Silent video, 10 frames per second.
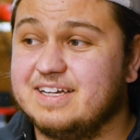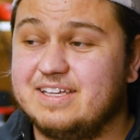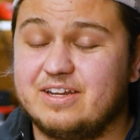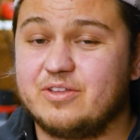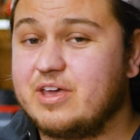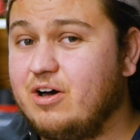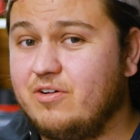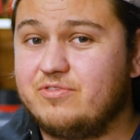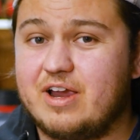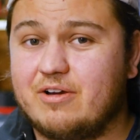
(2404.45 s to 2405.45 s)
you know, they
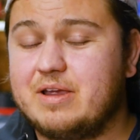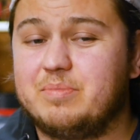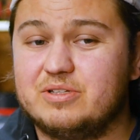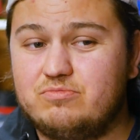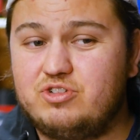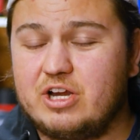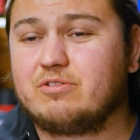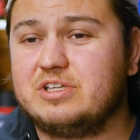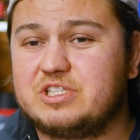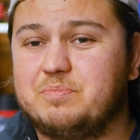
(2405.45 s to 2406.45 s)
all vary, but
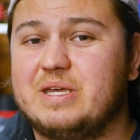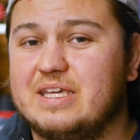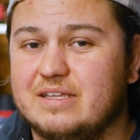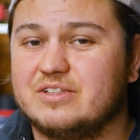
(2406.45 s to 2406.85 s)
generally speaking,